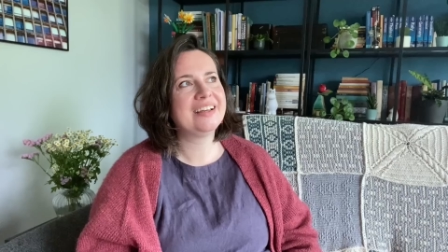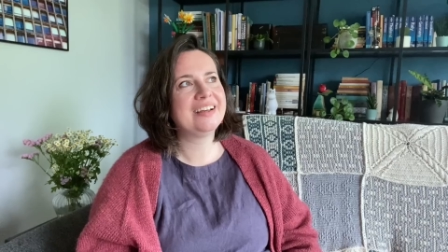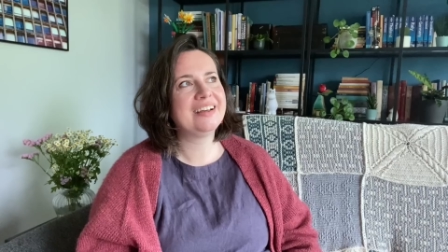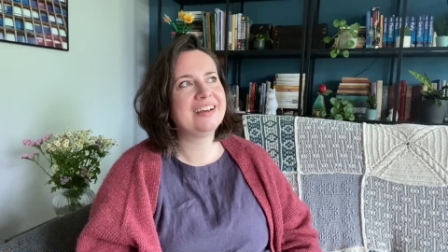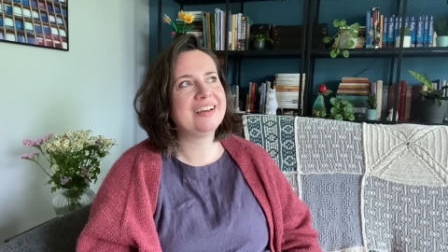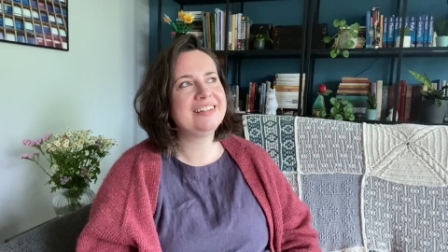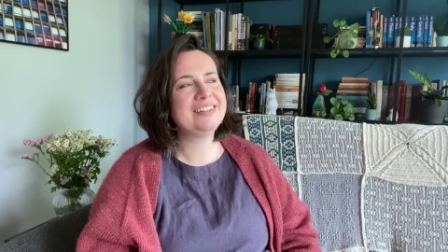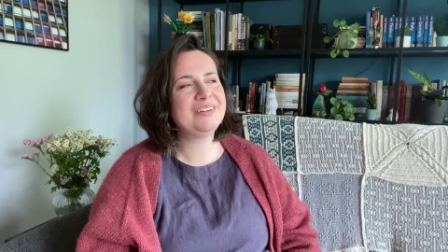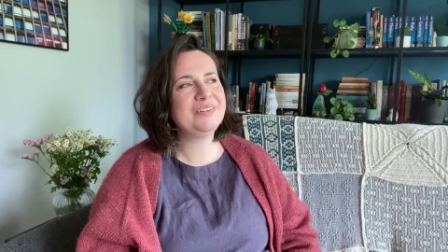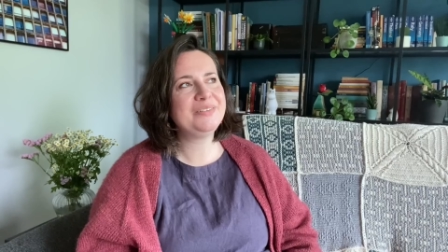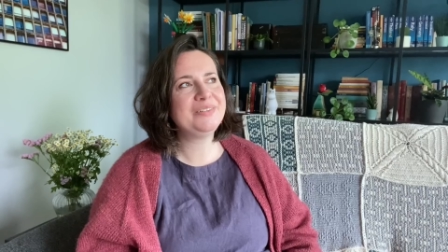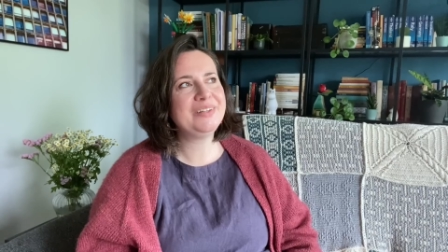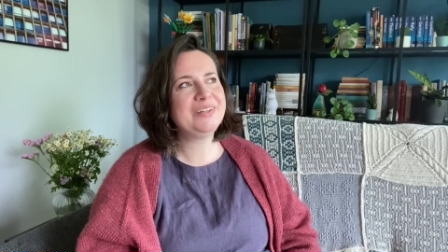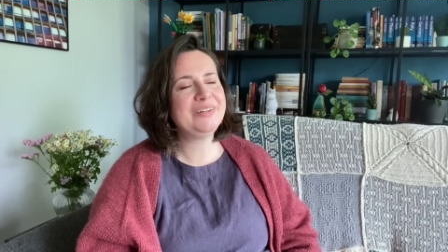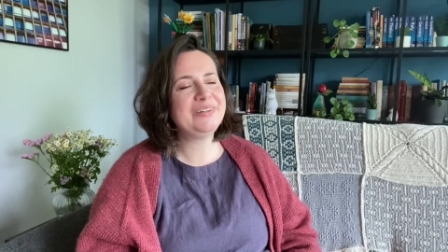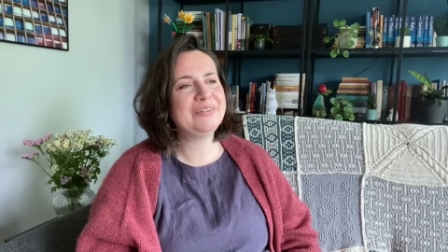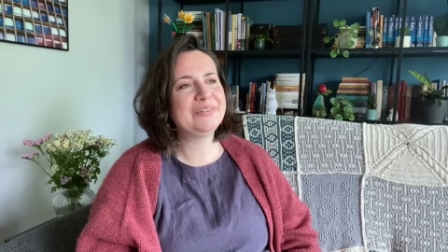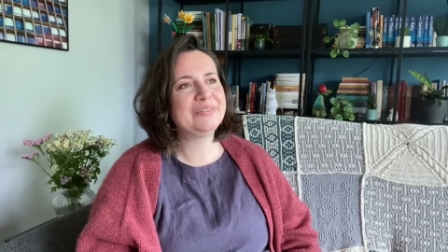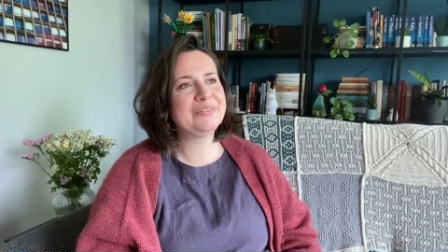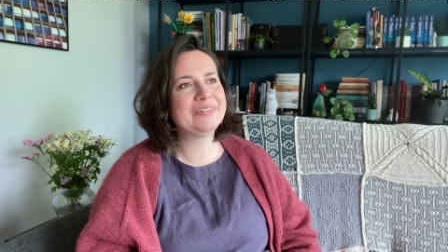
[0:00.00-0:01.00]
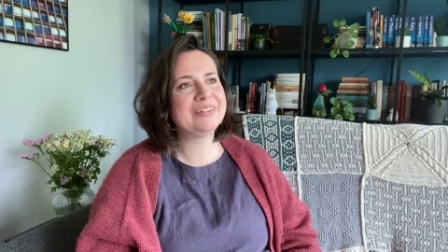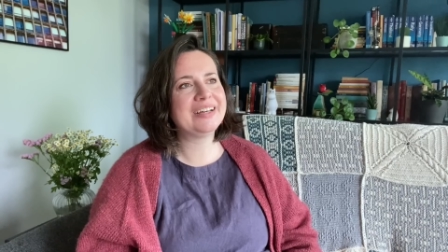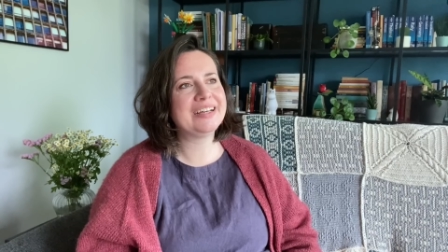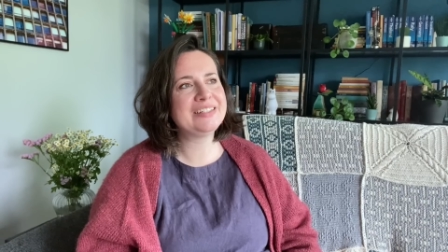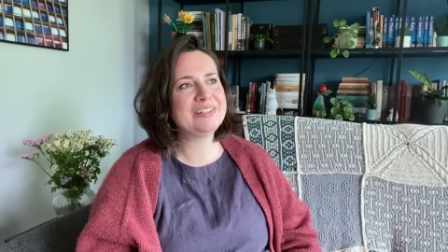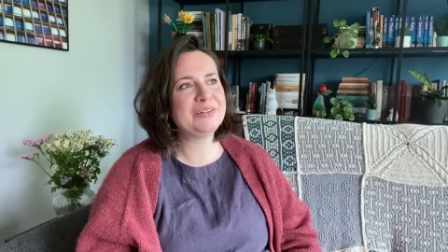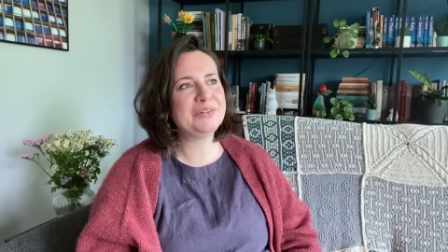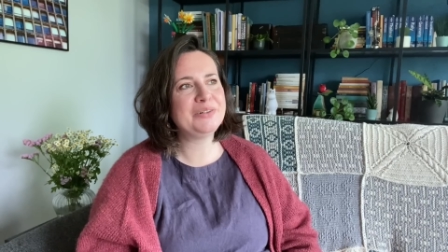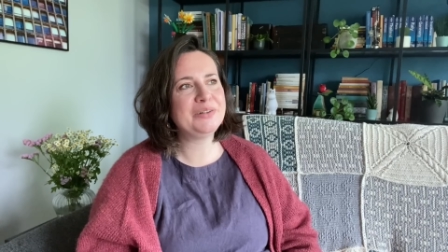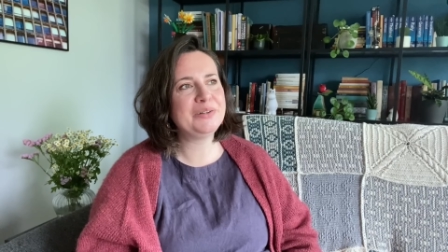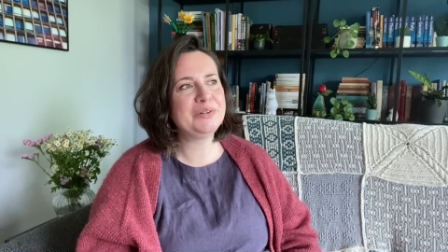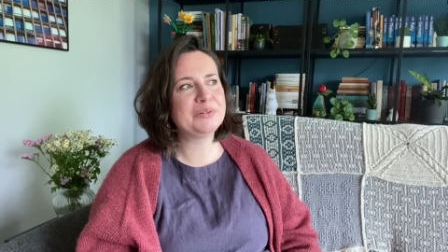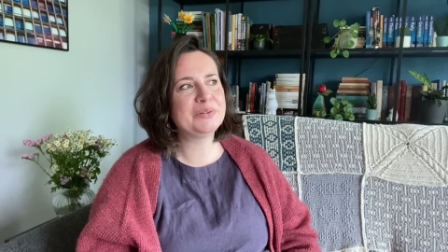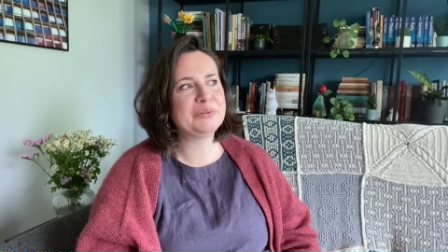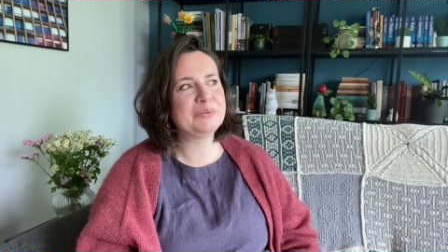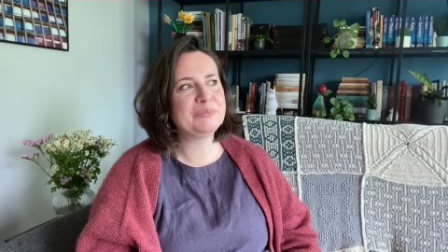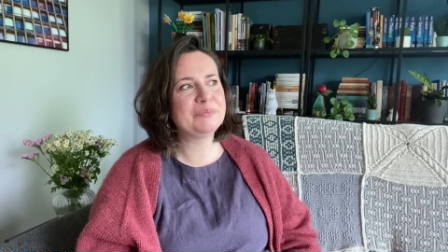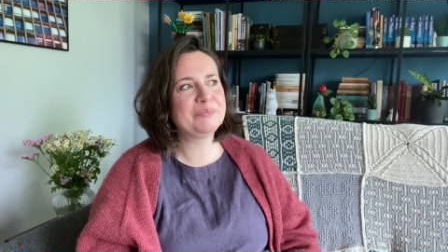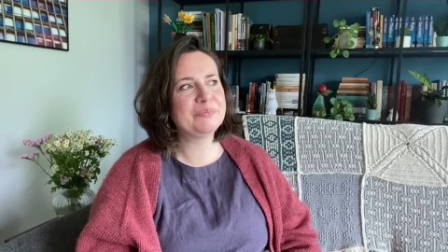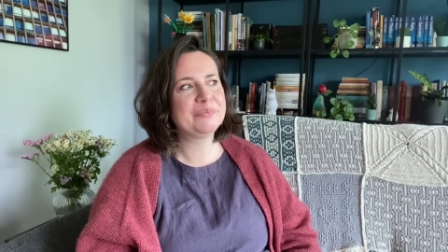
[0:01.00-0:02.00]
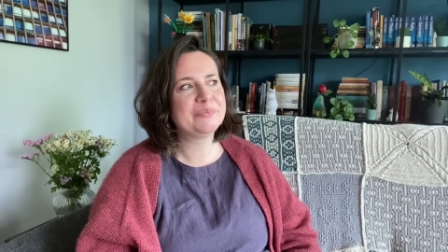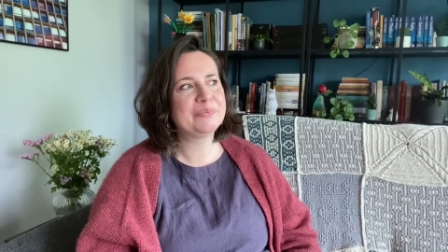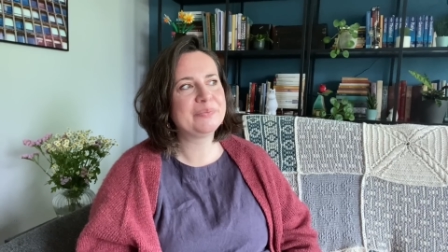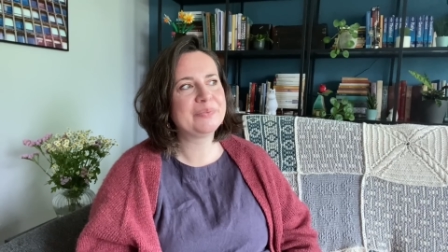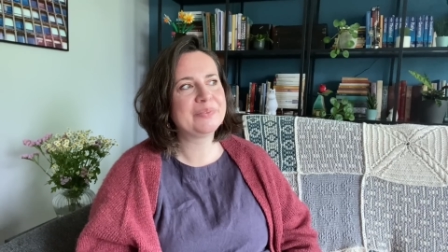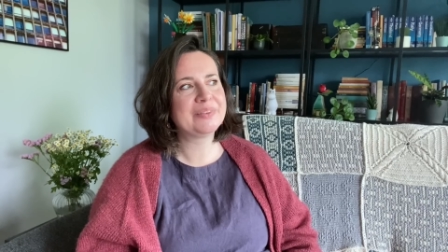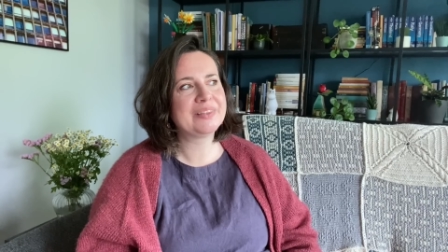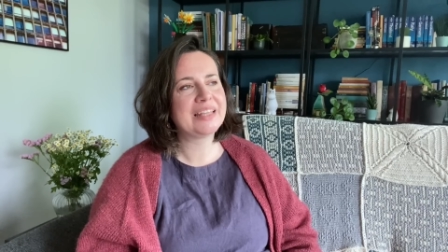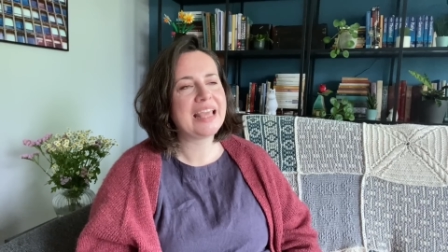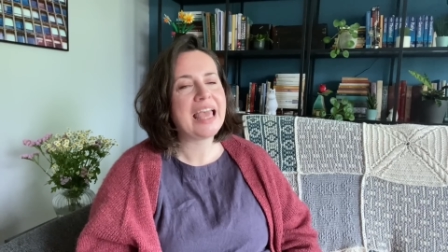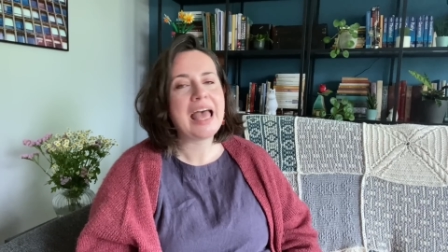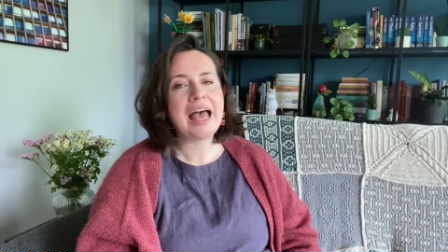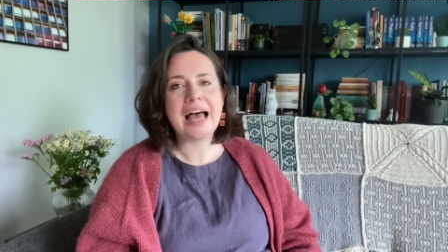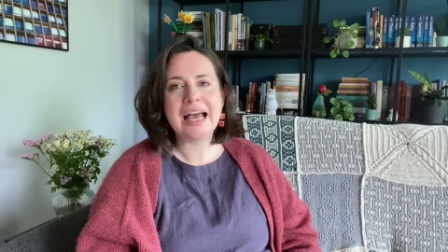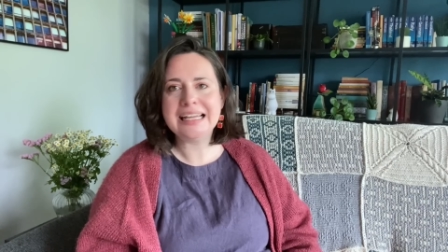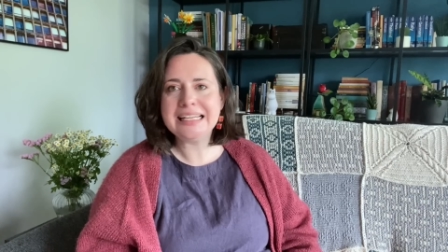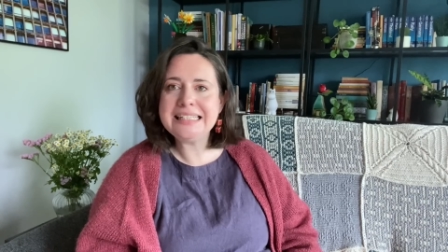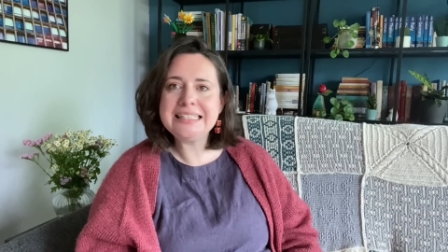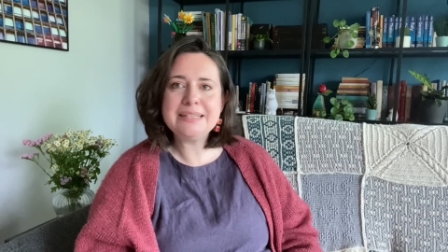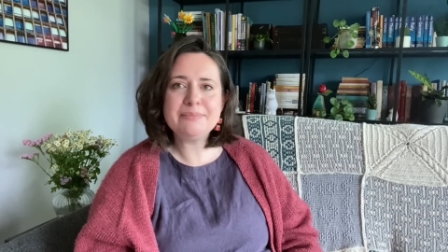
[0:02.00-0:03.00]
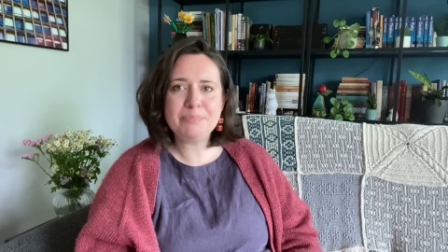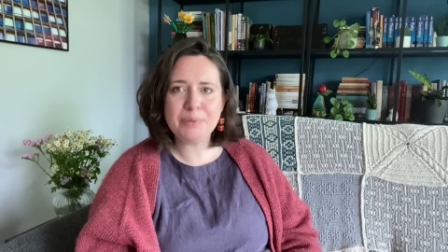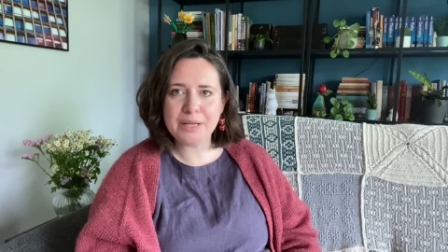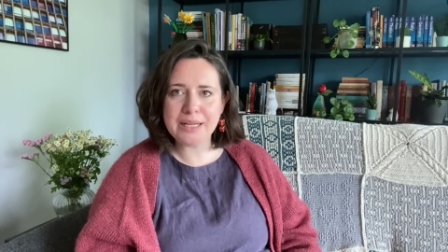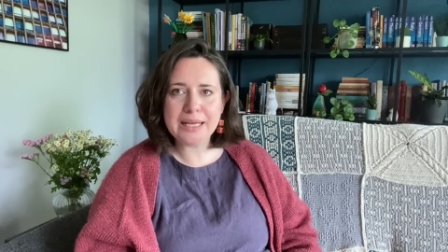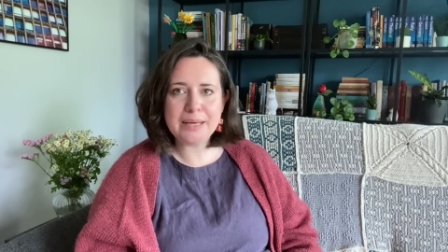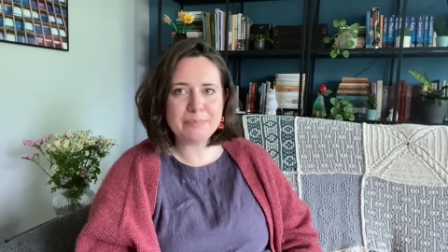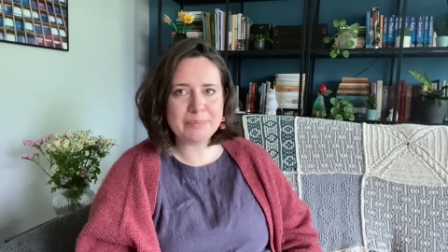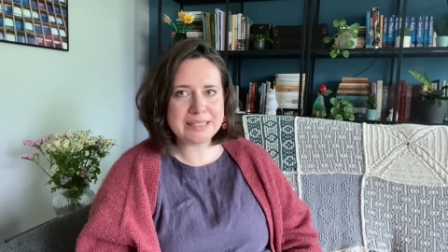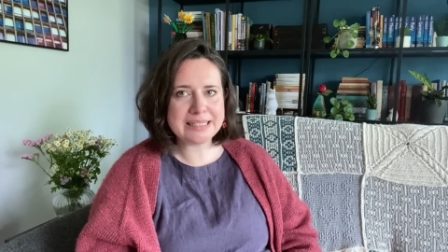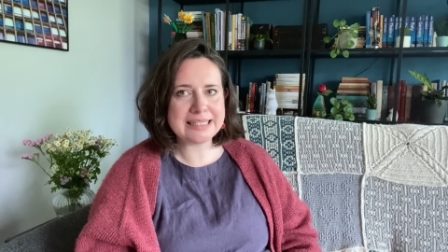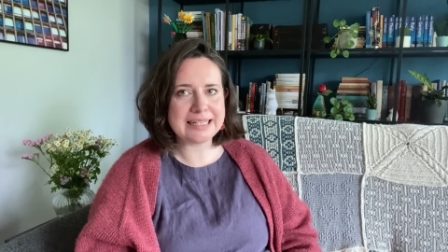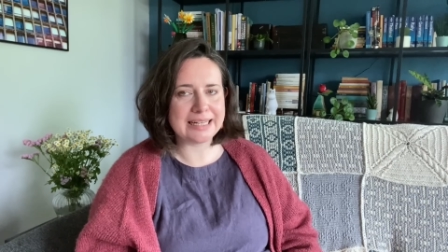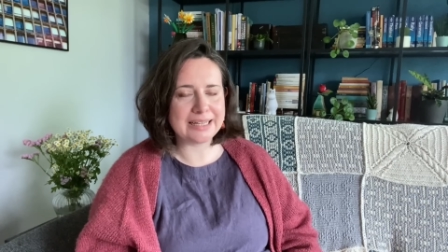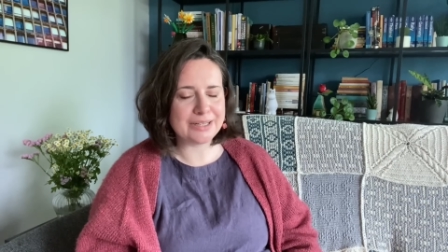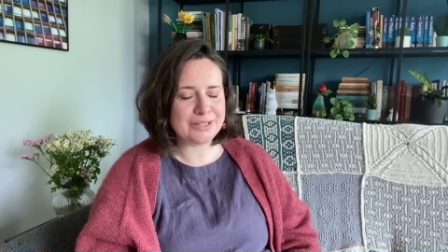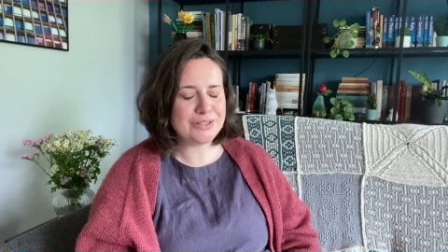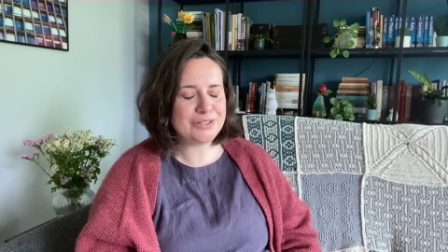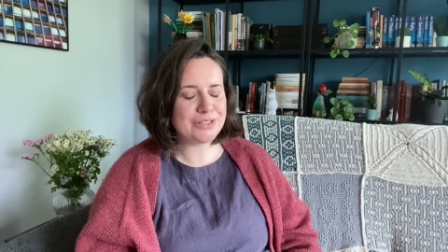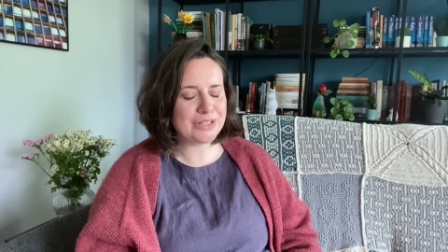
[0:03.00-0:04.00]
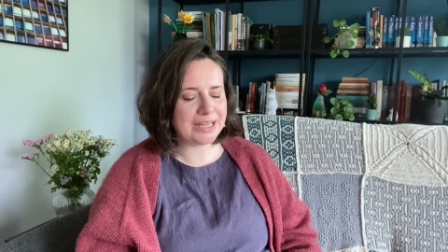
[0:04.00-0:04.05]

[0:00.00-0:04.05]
I don't know. I need to pull out my stash